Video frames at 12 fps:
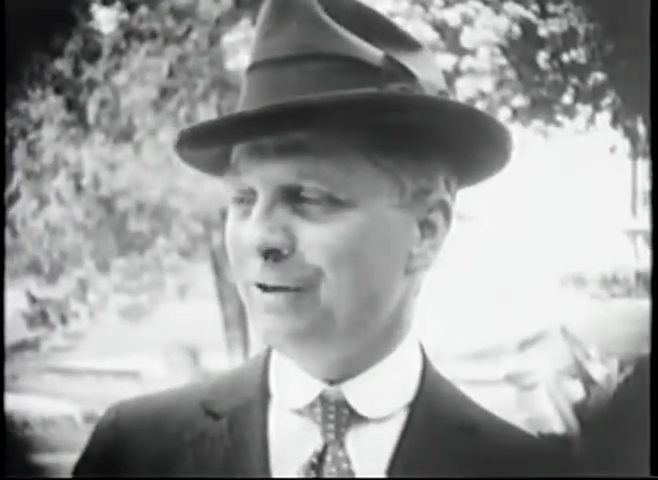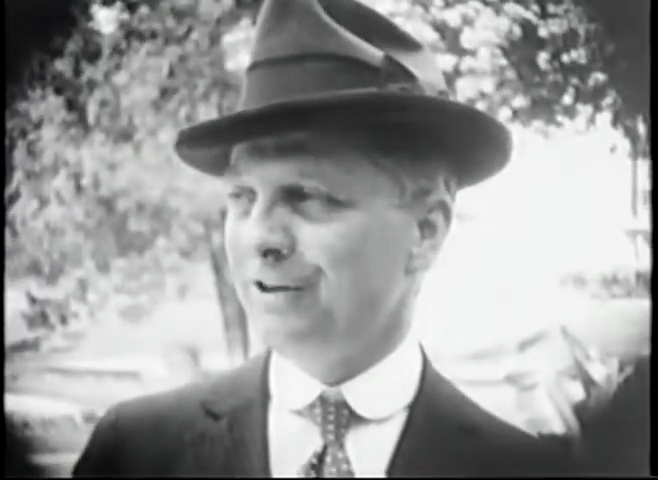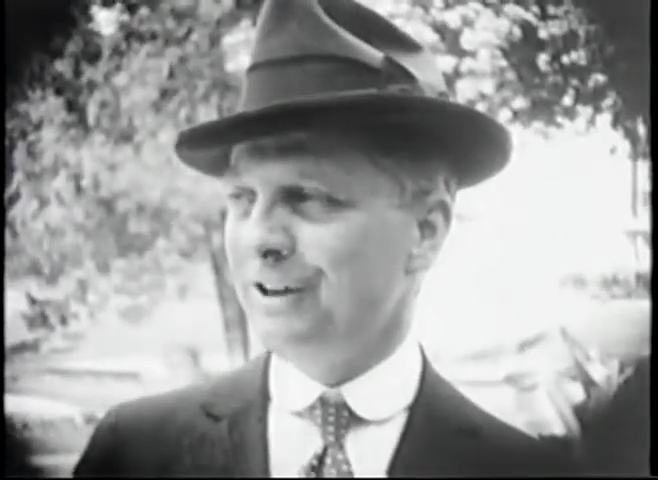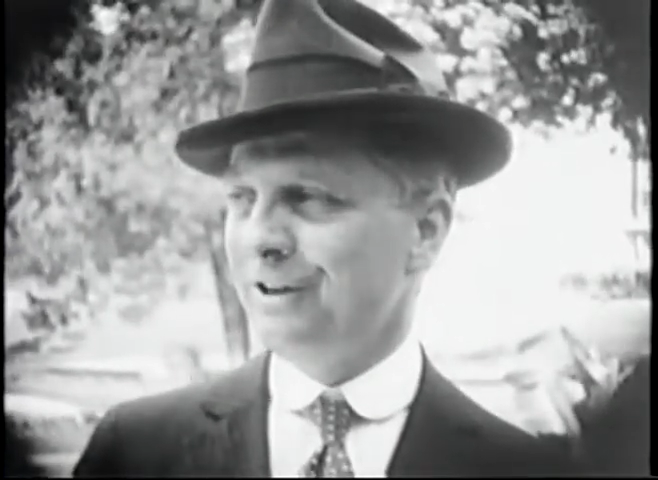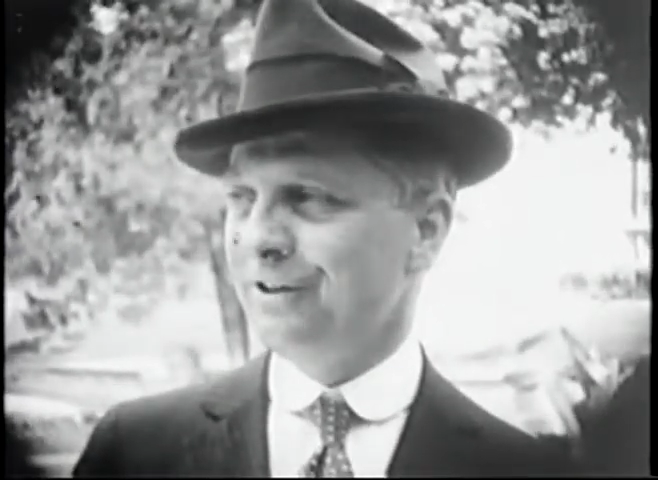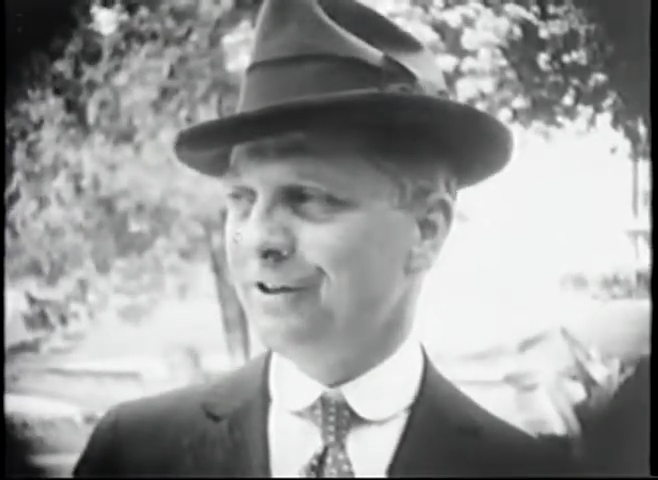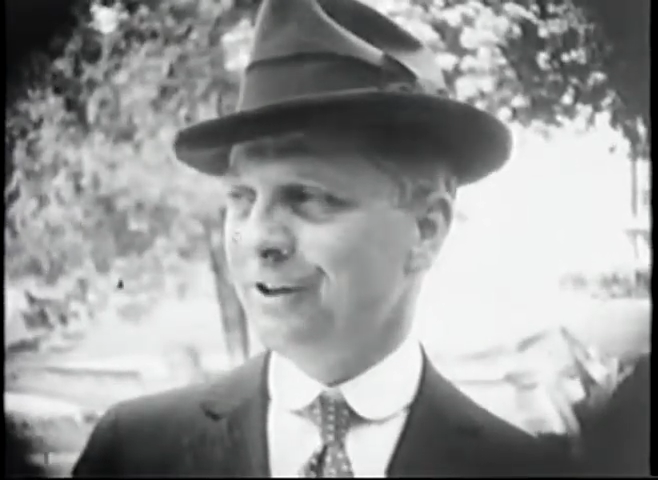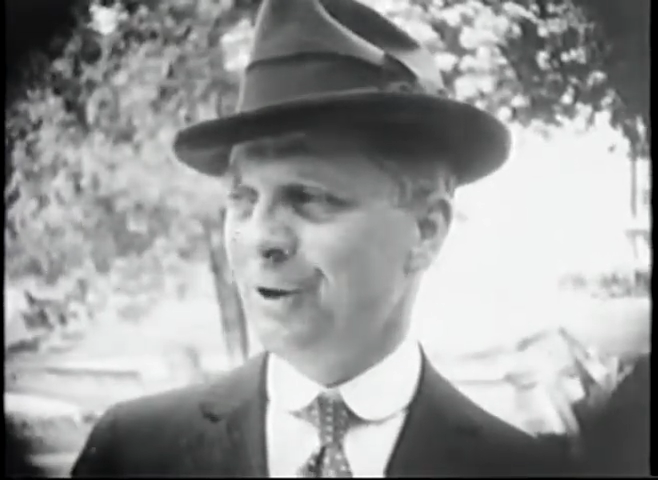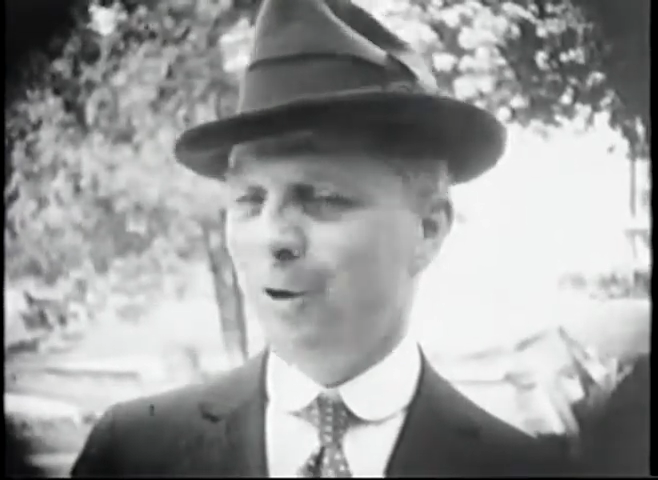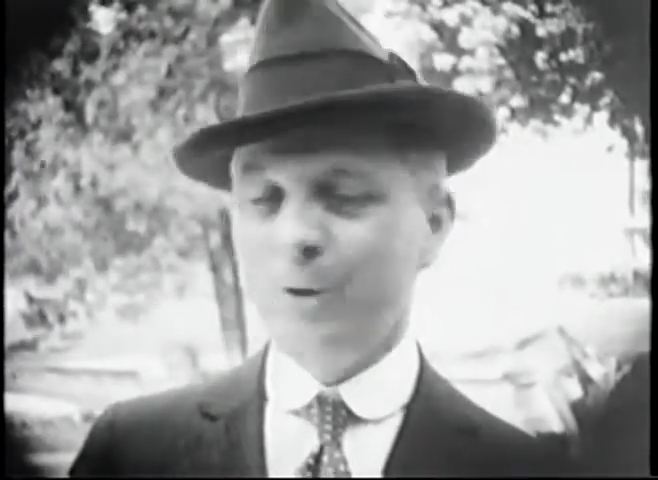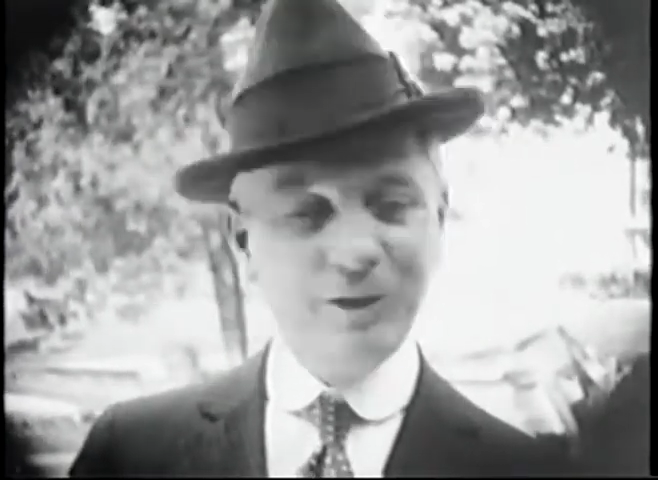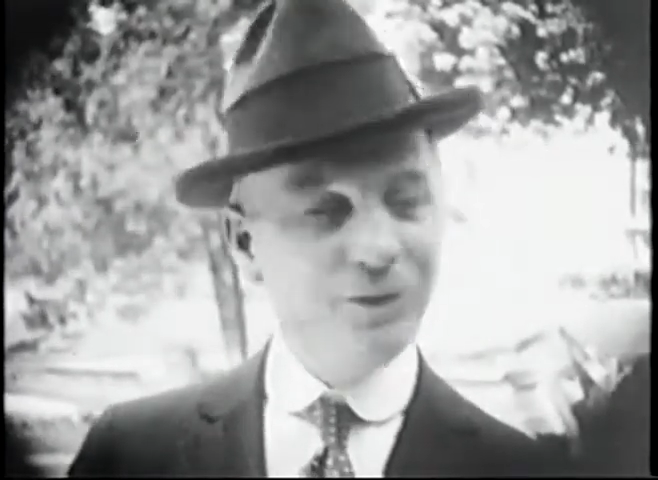with advanced
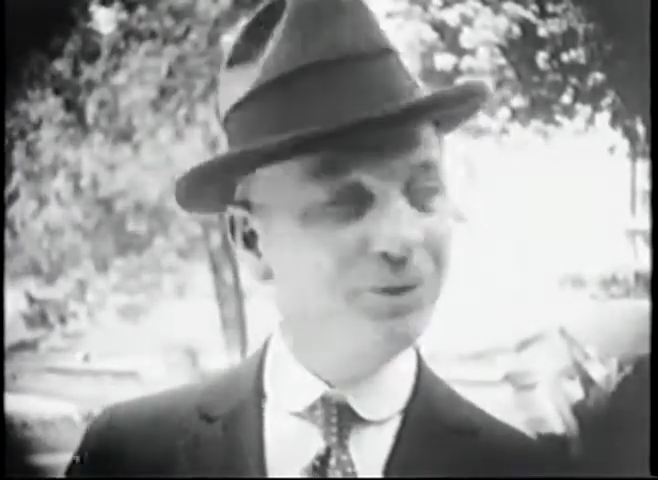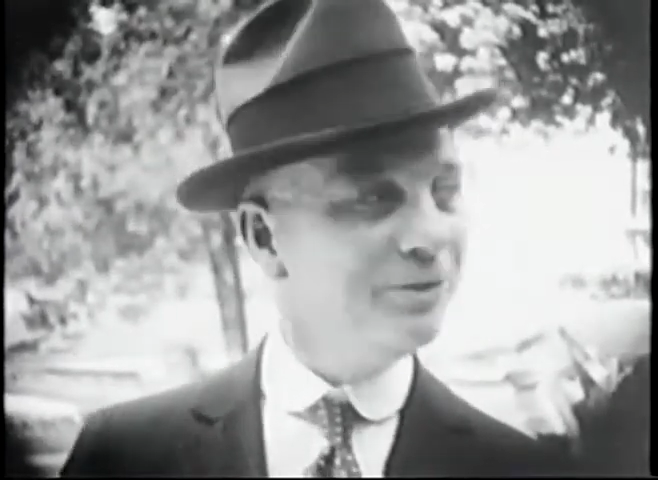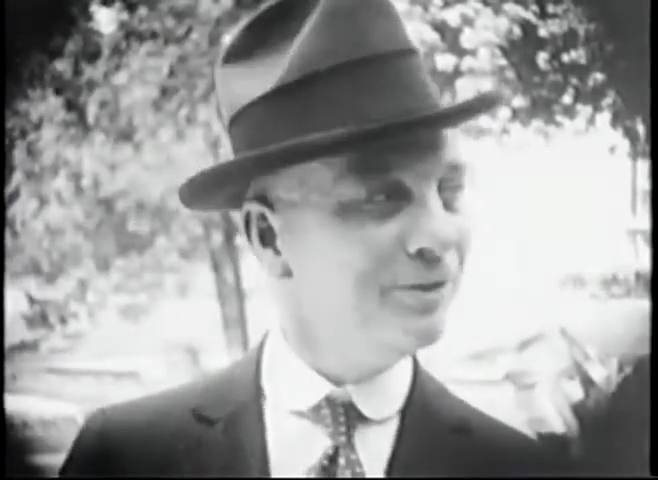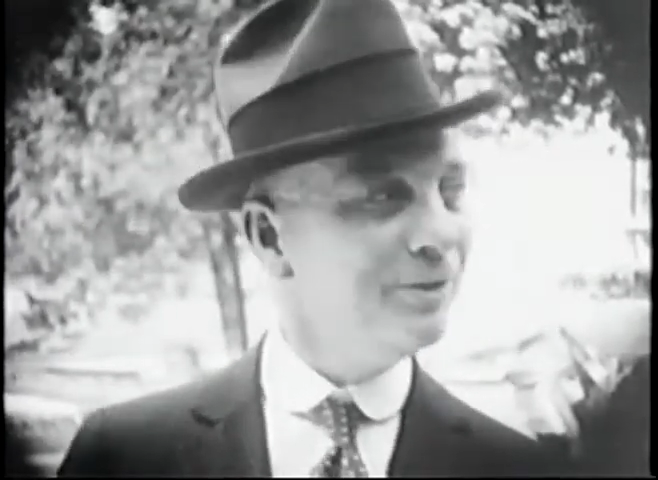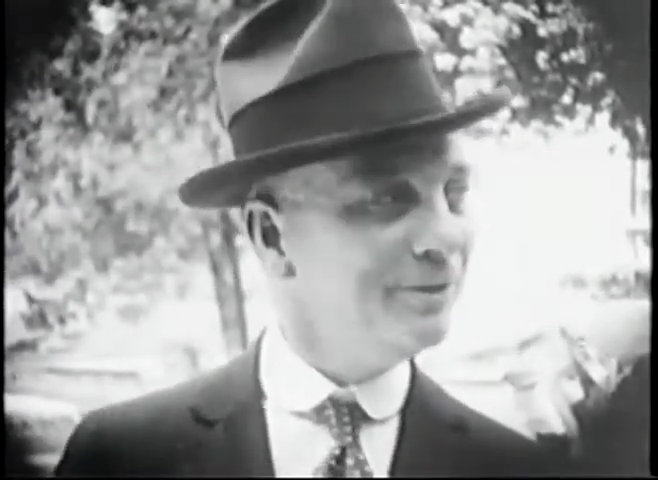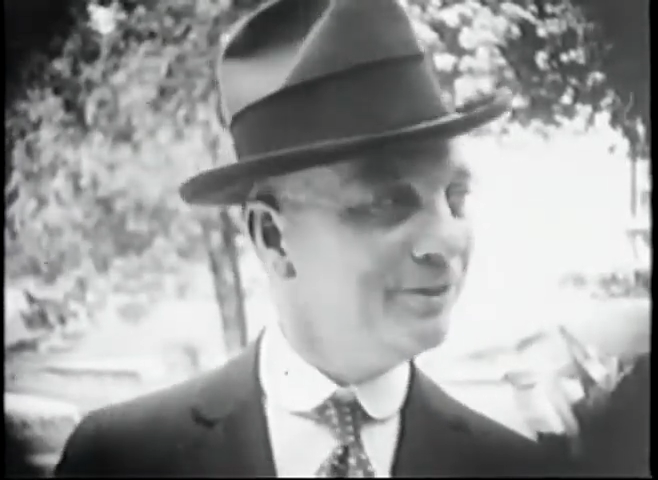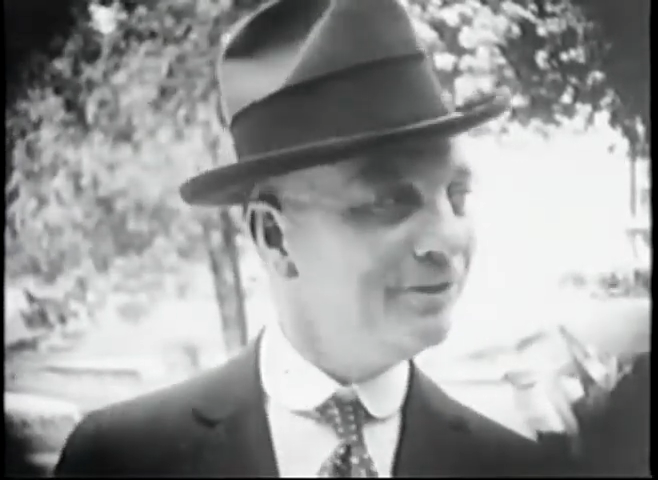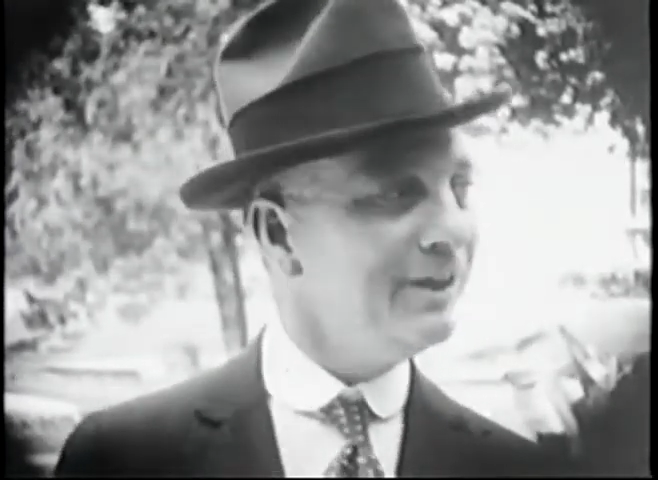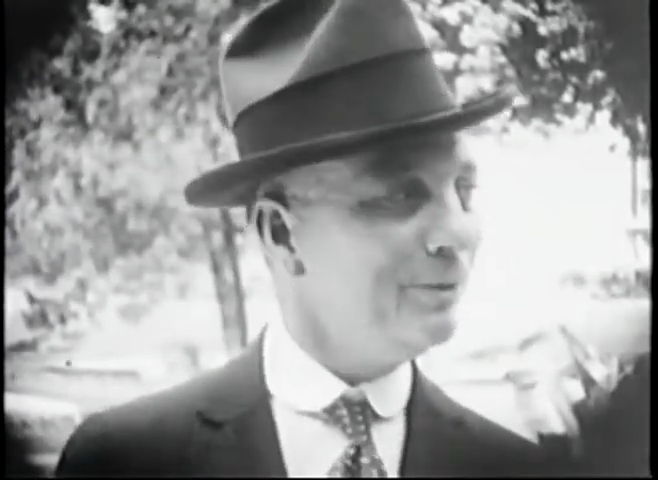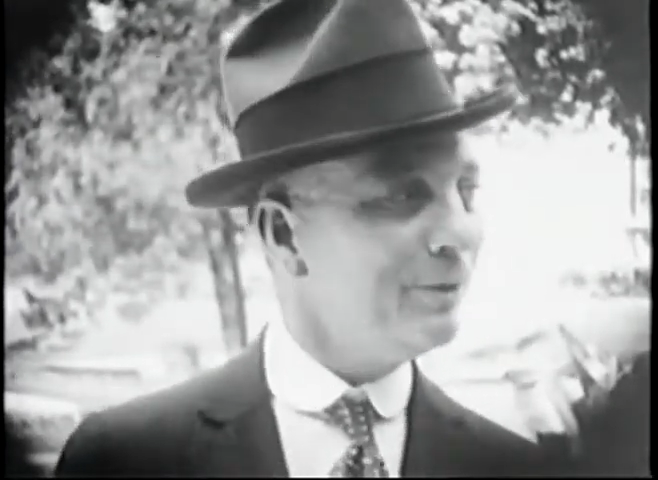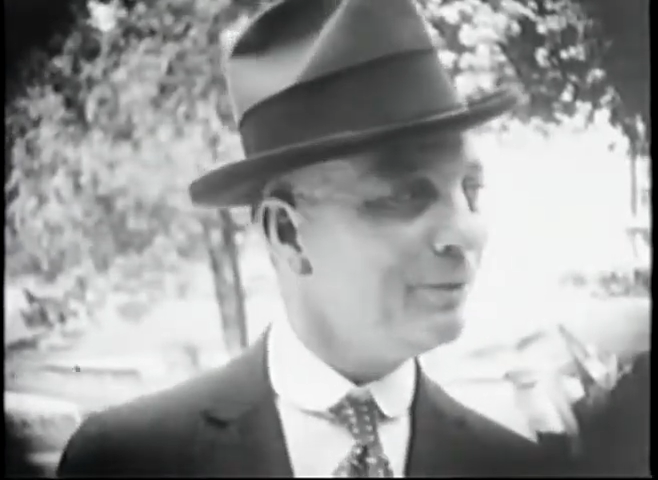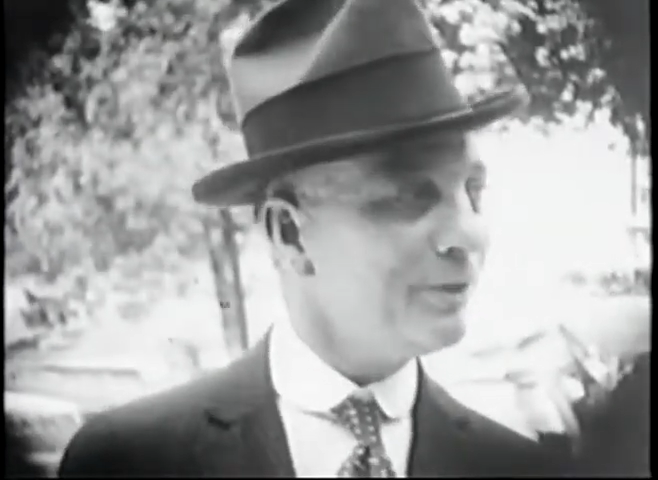learning all his
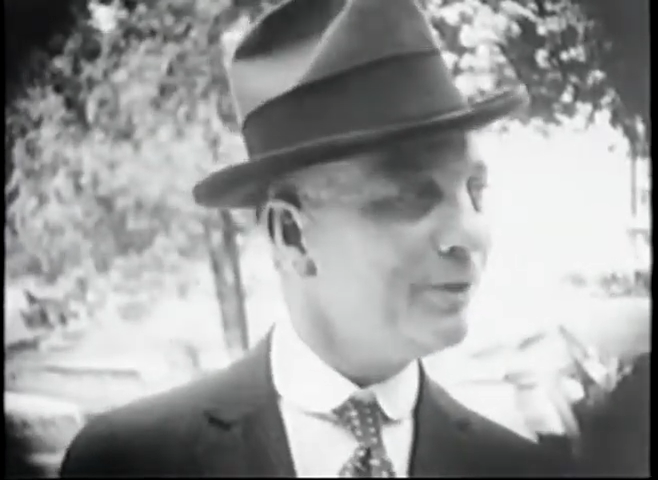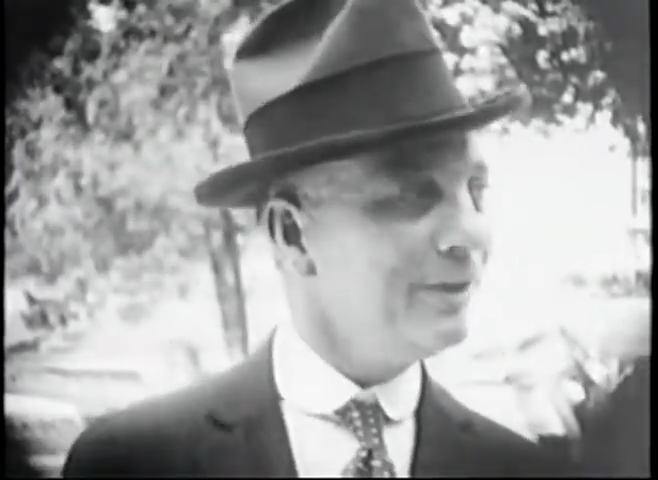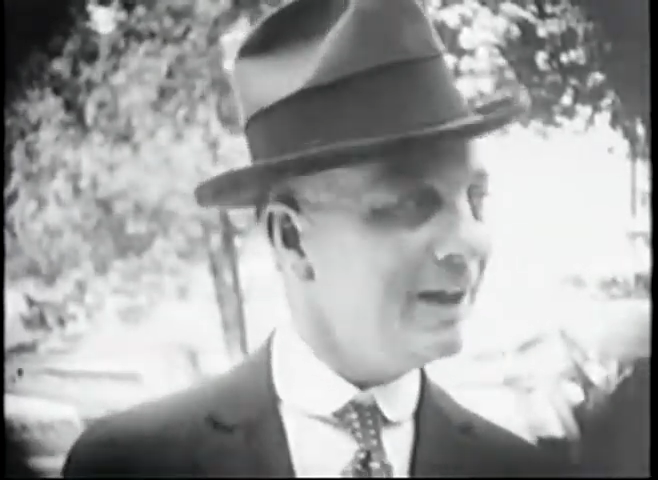mature life,